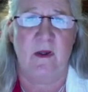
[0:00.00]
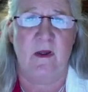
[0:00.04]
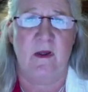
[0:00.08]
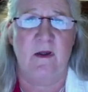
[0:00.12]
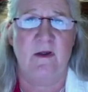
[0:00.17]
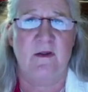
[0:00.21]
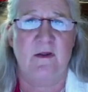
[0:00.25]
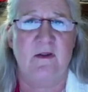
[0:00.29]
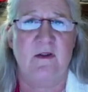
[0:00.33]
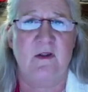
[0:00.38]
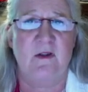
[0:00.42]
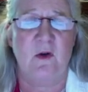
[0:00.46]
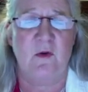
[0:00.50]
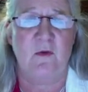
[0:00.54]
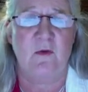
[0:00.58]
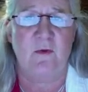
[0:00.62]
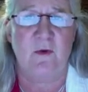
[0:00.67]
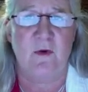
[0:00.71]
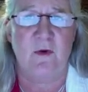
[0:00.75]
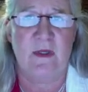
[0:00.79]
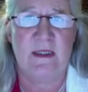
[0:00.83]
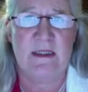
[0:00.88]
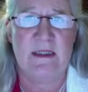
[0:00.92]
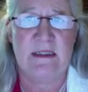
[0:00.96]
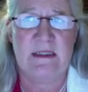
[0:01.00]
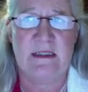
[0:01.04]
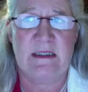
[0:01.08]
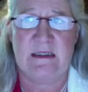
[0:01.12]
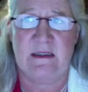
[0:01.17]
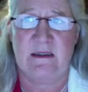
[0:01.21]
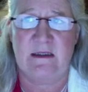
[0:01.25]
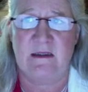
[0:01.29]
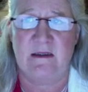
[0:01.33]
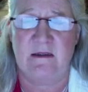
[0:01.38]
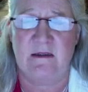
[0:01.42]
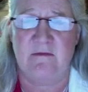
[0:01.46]
So for
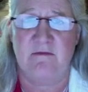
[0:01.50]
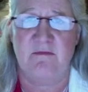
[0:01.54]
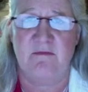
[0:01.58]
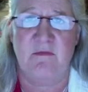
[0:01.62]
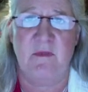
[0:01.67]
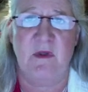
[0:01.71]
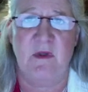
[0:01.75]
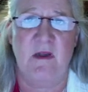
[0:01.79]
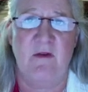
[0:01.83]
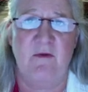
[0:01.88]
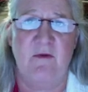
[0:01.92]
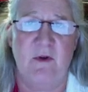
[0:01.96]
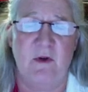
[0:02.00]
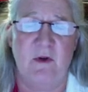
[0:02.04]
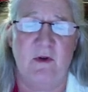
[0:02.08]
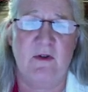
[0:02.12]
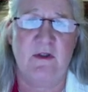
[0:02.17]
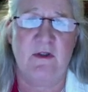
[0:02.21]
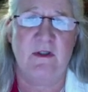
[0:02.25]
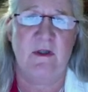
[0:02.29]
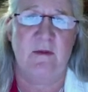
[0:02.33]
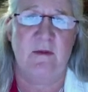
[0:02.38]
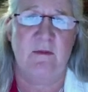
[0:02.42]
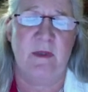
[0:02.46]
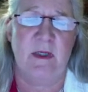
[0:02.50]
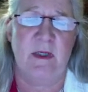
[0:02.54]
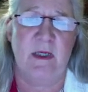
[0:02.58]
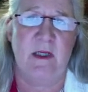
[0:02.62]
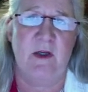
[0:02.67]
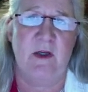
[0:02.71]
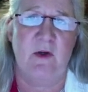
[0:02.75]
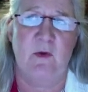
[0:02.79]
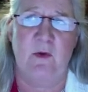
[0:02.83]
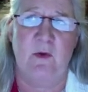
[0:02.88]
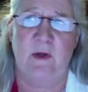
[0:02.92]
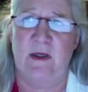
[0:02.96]
instance, if you're somebody
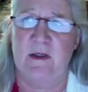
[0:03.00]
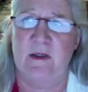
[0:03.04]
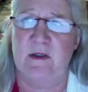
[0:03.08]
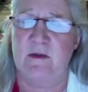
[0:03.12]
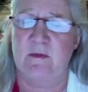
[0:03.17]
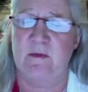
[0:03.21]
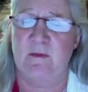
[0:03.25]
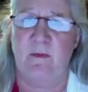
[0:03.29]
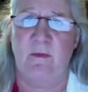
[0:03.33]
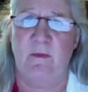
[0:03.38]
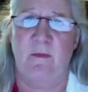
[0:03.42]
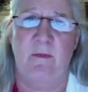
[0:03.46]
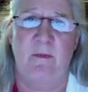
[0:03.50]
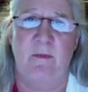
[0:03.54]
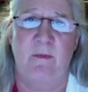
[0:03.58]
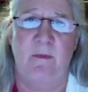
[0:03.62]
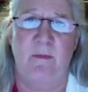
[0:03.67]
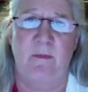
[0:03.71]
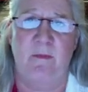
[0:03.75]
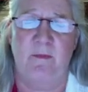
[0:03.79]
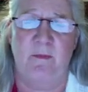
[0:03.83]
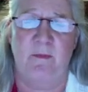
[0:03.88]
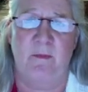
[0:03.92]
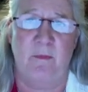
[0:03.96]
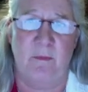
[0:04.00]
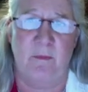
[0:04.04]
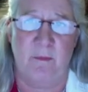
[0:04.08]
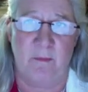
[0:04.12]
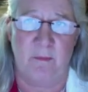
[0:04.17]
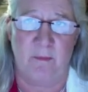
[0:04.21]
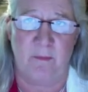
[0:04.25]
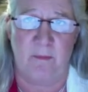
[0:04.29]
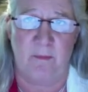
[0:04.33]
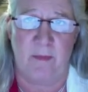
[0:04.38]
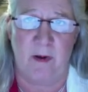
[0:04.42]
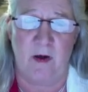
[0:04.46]
who has
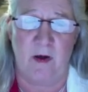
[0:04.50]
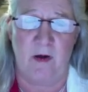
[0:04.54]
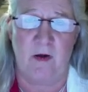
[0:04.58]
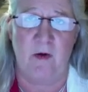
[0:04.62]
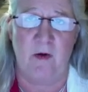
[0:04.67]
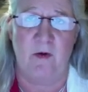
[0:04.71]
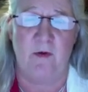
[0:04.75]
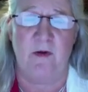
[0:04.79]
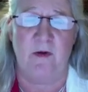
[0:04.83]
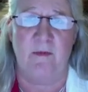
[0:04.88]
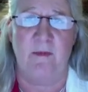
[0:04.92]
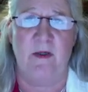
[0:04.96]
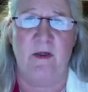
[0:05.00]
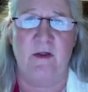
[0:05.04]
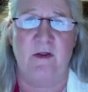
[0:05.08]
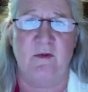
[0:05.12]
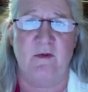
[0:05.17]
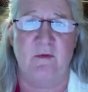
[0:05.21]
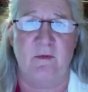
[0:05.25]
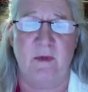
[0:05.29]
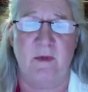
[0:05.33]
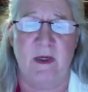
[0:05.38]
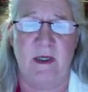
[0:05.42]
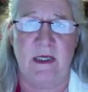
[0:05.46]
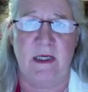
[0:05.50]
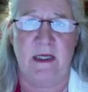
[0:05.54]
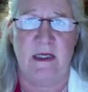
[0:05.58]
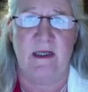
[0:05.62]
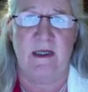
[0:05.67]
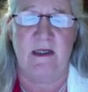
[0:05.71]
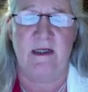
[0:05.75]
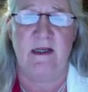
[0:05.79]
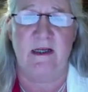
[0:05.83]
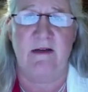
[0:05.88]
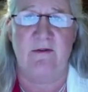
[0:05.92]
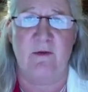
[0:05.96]
borrowed a bunch of money
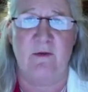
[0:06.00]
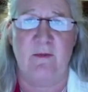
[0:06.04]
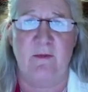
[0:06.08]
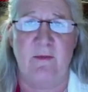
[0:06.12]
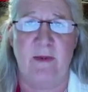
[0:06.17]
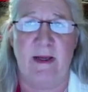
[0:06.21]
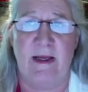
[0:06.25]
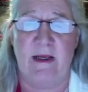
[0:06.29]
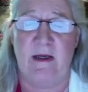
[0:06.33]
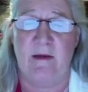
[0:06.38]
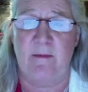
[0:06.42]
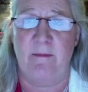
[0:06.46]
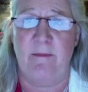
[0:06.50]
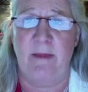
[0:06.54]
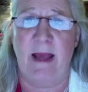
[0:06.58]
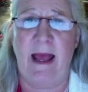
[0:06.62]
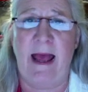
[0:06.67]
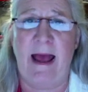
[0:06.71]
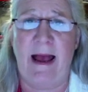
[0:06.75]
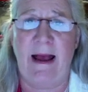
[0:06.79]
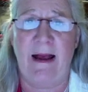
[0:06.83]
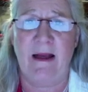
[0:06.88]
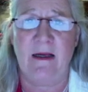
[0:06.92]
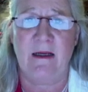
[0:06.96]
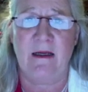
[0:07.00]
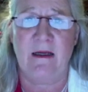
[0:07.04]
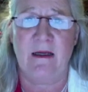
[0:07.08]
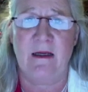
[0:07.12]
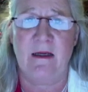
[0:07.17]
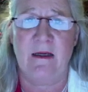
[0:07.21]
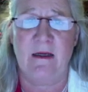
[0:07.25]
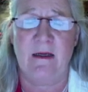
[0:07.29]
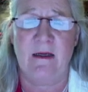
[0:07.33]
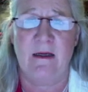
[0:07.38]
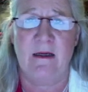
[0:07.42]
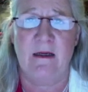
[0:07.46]
and never paid it back,
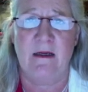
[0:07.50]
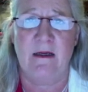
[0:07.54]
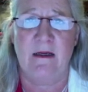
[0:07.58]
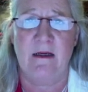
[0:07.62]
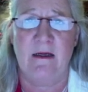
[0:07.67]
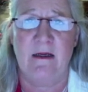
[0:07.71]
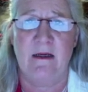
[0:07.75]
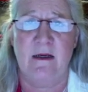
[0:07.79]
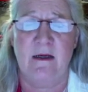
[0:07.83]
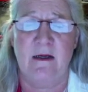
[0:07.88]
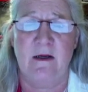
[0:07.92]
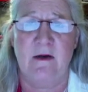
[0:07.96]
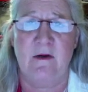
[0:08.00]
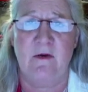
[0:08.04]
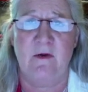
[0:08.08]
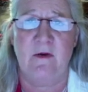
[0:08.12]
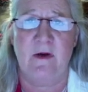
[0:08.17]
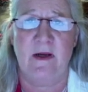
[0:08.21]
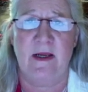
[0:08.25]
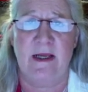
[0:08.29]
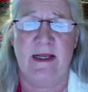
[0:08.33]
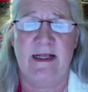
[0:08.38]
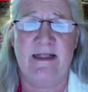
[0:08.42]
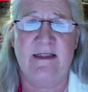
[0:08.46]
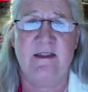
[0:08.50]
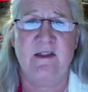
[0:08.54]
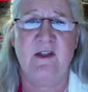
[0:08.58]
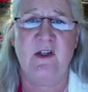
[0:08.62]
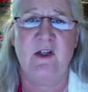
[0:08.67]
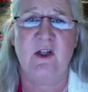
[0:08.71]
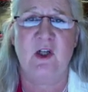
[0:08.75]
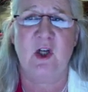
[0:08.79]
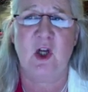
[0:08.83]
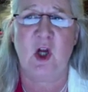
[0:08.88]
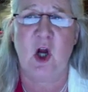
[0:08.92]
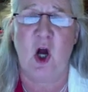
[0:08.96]
right, it's going
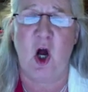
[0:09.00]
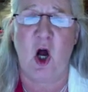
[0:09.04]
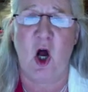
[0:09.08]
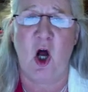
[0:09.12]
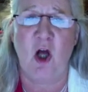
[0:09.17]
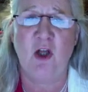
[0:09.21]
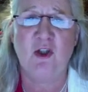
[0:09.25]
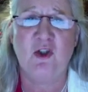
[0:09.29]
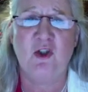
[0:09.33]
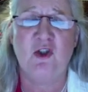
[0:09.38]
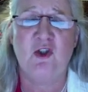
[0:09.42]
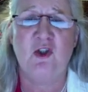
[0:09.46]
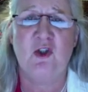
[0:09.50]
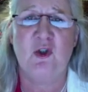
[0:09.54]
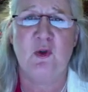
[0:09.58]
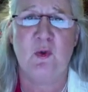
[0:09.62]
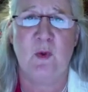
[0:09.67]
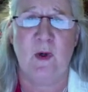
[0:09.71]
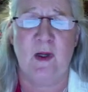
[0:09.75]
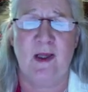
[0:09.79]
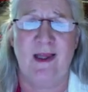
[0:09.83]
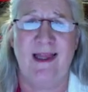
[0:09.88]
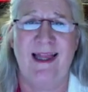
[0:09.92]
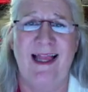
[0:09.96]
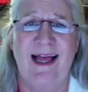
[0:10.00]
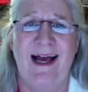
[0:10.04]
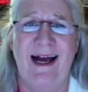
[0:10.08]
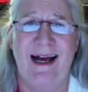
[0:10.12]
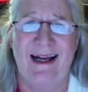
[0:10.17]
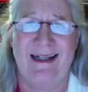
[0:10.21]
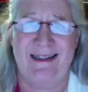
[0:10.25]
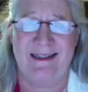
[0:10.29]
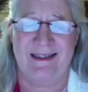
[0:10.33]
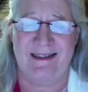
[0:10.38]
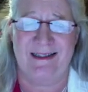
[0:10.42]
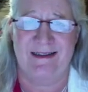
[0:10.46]
to cost you a
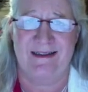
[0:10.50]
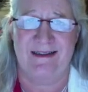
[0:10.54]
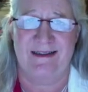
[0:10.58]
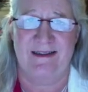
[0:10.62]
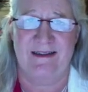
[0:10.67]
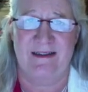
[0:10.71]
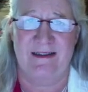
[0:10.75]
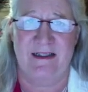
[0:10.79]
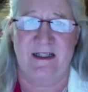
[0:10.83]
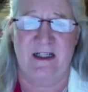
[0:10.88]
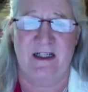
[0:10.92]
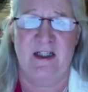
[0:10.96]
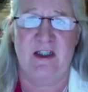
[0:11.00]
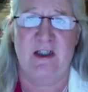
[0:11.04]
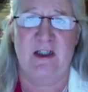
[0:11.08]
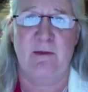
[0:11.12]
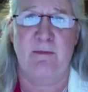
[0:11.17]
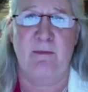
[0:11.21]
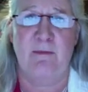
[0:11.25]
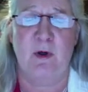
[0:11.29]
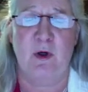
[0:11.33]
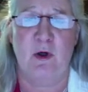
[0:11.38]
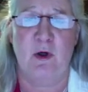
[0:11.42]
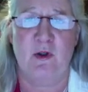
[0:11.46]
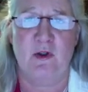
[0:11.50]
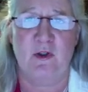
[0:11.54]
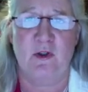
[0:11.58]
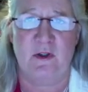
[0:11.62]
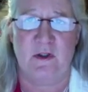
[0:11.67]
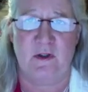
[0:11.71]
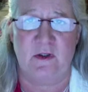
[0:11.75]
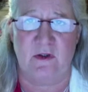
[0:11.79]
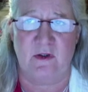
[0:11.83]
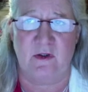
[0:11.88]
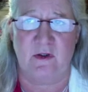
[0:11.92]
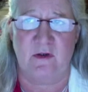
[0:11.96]
lot to
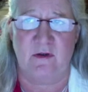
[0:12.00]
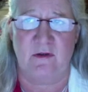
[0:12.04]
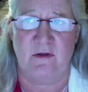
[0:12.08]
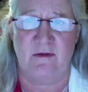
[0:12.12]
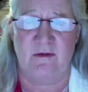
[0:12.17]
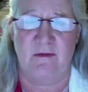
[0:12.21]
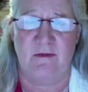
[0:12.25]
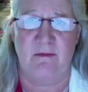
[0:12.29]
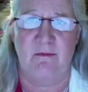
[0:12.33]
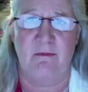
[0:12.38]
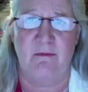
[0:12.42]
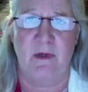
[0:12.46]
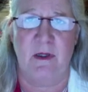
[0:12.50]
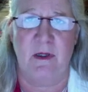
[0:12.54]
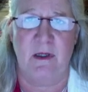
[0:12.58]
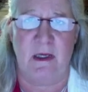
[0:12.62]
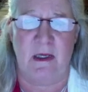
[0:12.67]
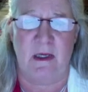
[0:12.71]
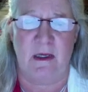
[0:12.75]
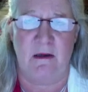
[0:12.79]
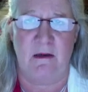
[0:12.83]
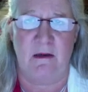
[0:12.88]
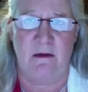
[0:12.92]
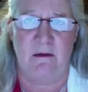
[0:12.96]
purchase money,